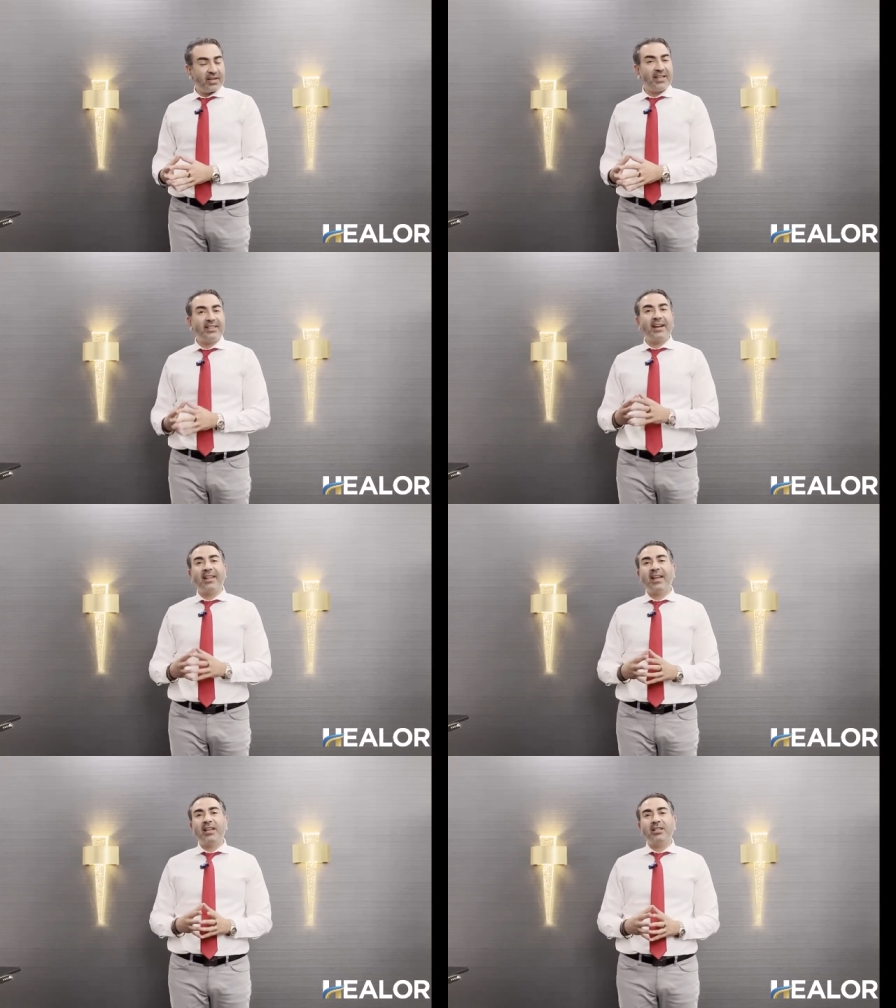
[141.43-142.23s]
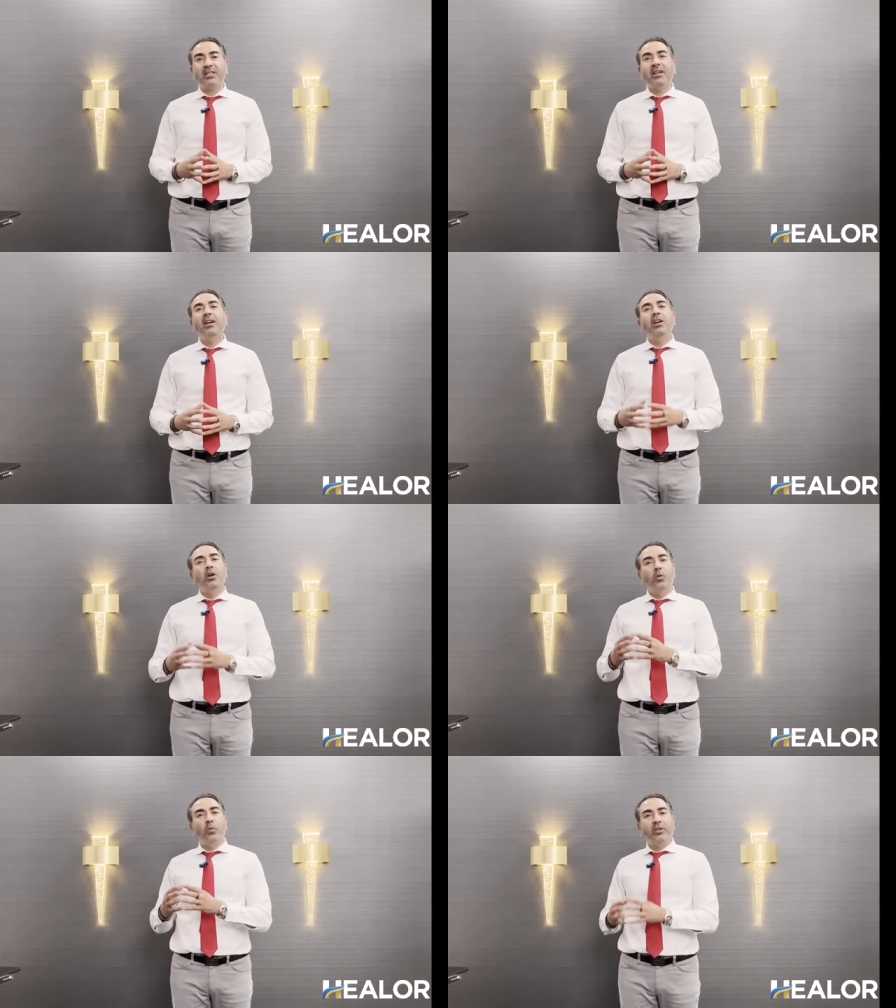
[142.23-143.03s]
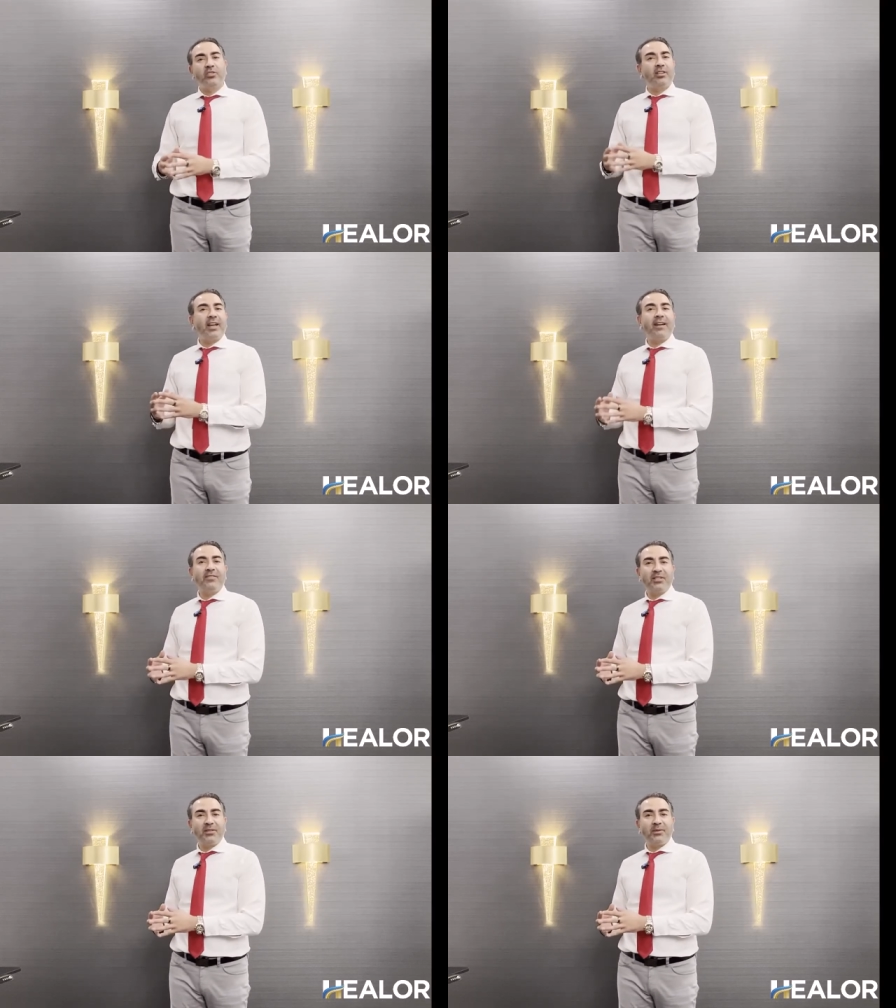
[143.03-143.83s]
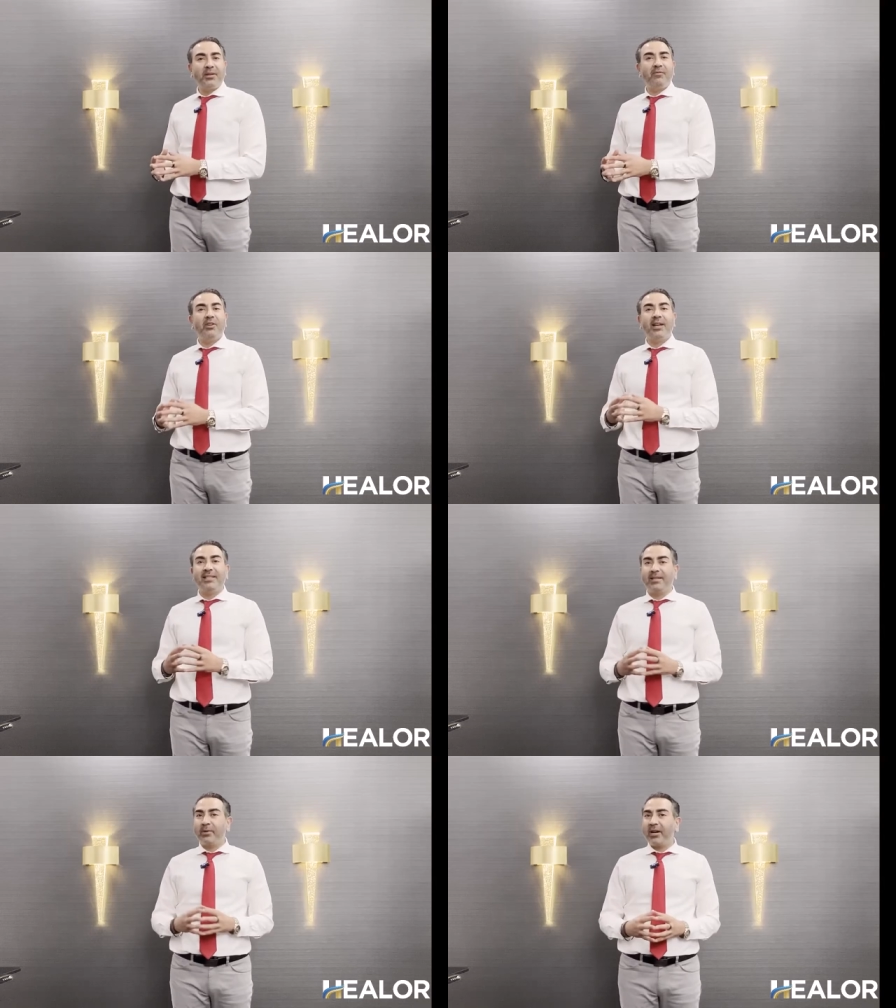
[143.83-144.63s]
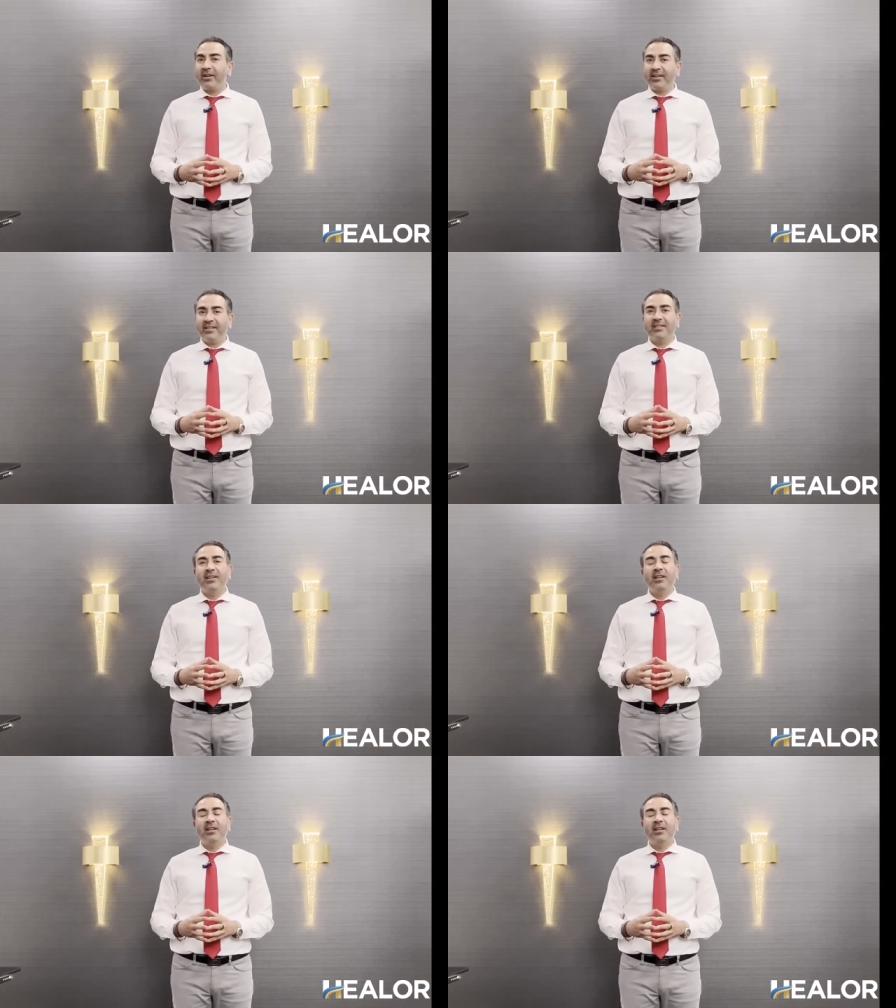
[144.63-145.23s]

In that case, we generally have to give you antibiotics